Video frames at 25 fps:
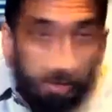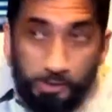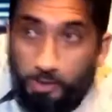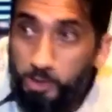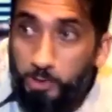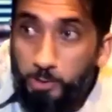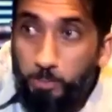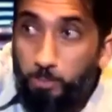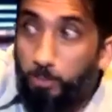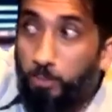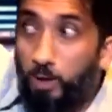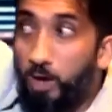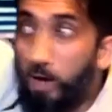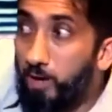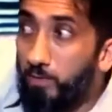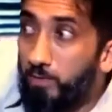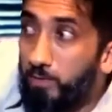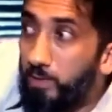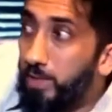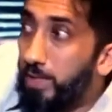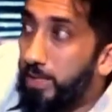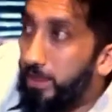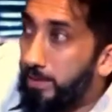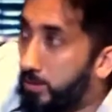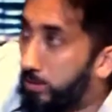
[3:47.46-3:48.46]
And just
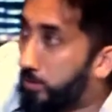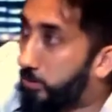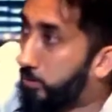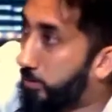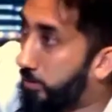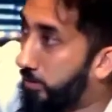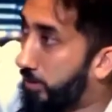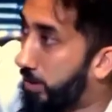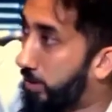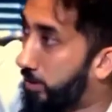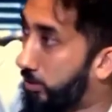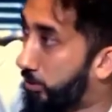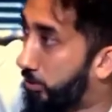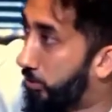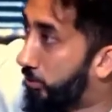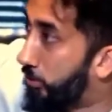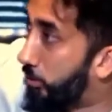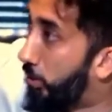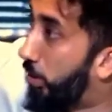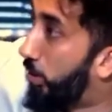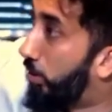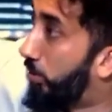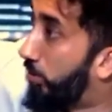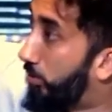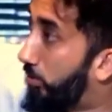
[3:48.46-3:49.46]
marvel at this
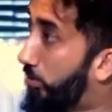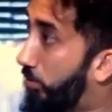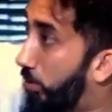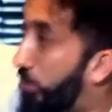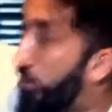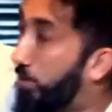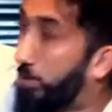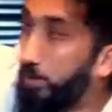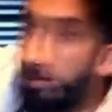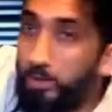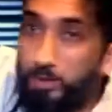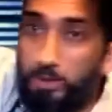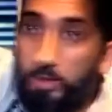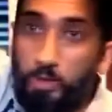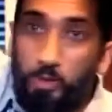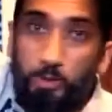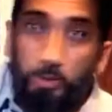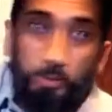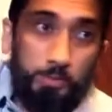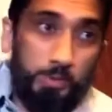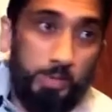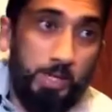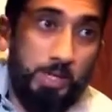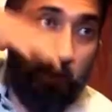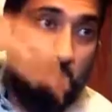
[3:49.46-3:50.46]
creation. Go, go to, you
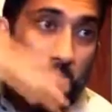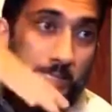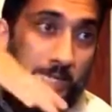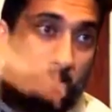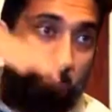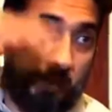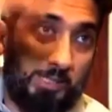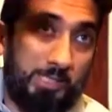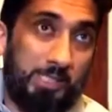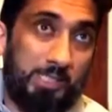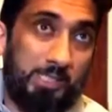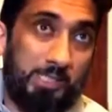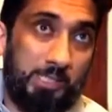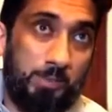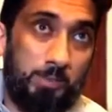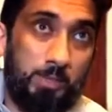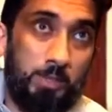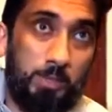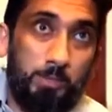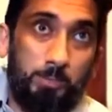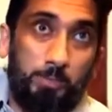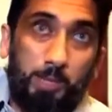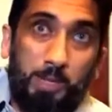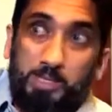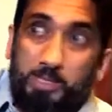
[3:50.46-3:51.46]
know, Texas has some
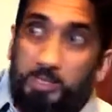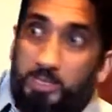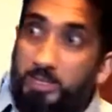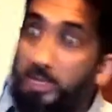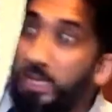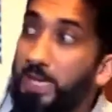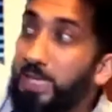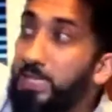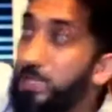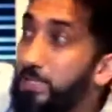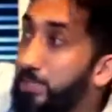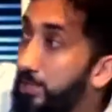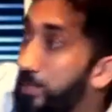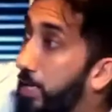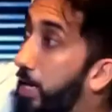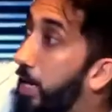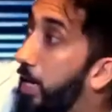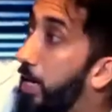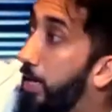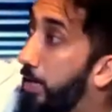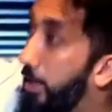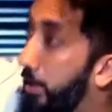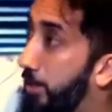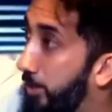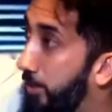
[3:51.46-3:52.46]
of the best night
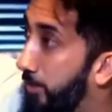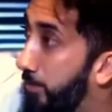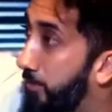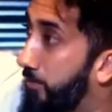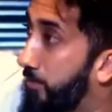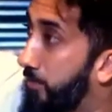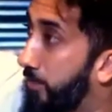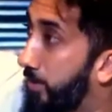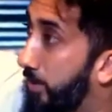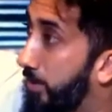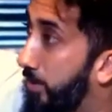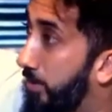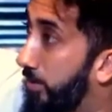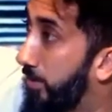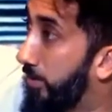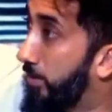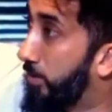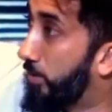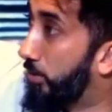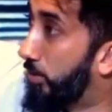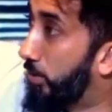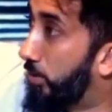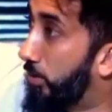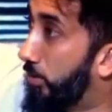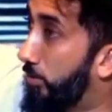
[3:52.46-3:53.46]
sky
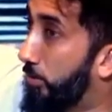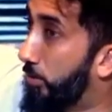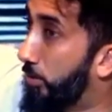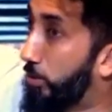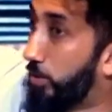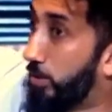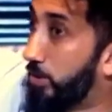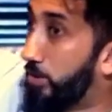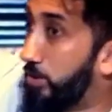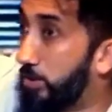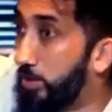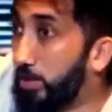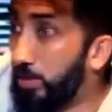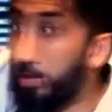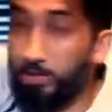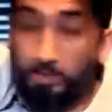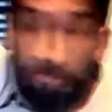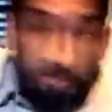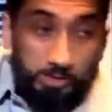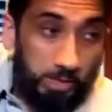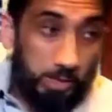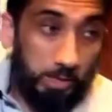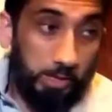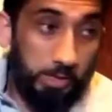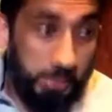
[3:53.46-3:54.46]
you know, where you can see
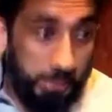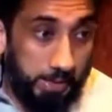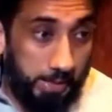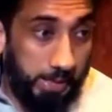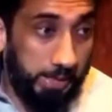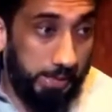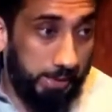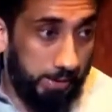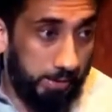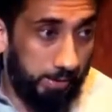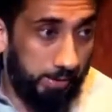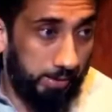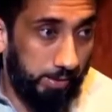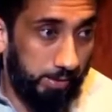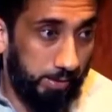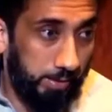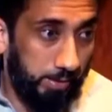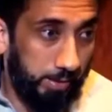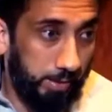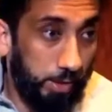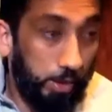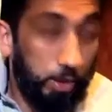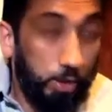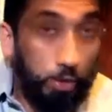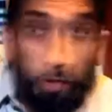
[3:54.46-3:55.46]
the starry night.
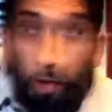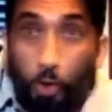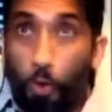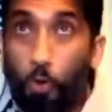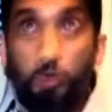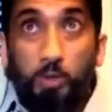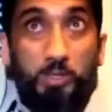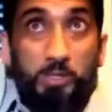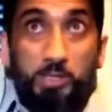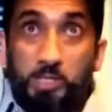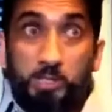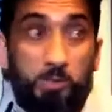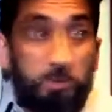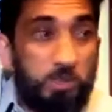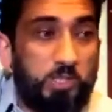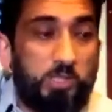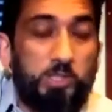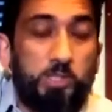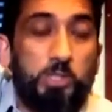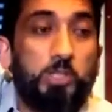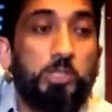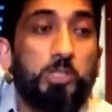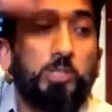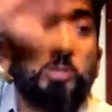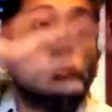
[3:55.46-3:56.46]
Go and
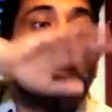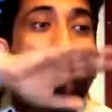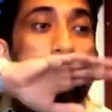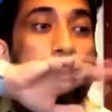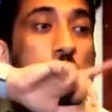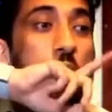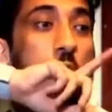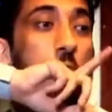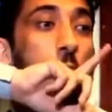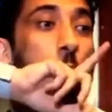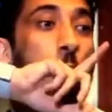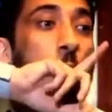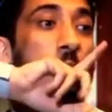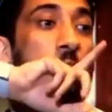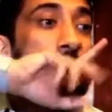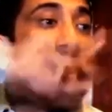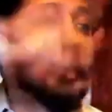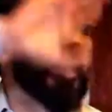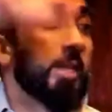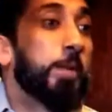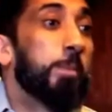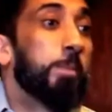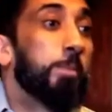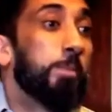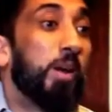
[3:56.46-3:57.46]
just just
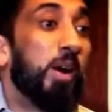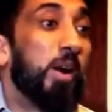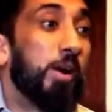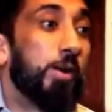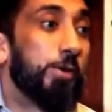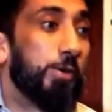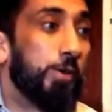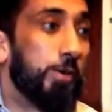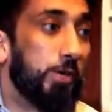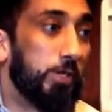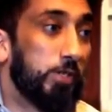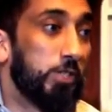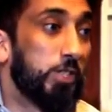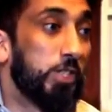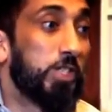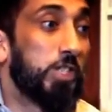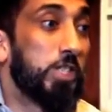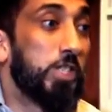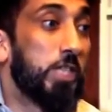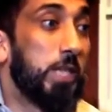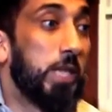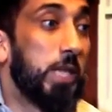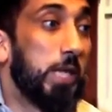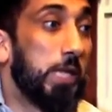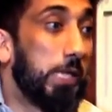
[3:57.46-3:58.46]
quiet and ponder,
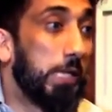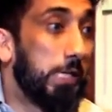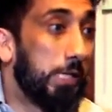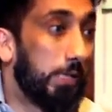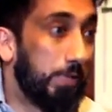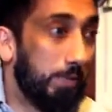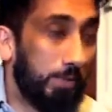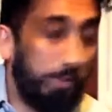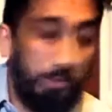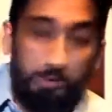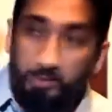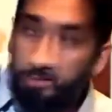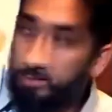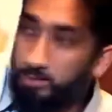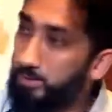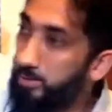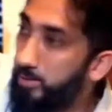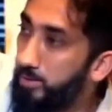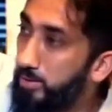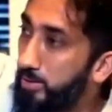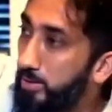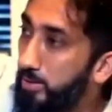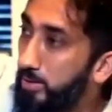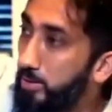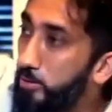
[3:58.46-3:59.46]
just think,
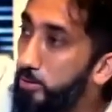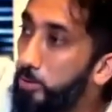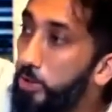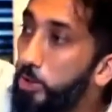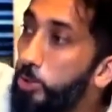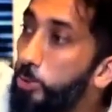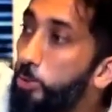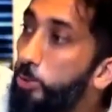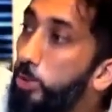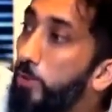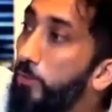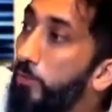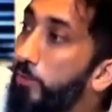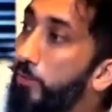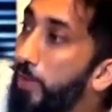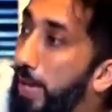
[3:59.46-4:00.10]
just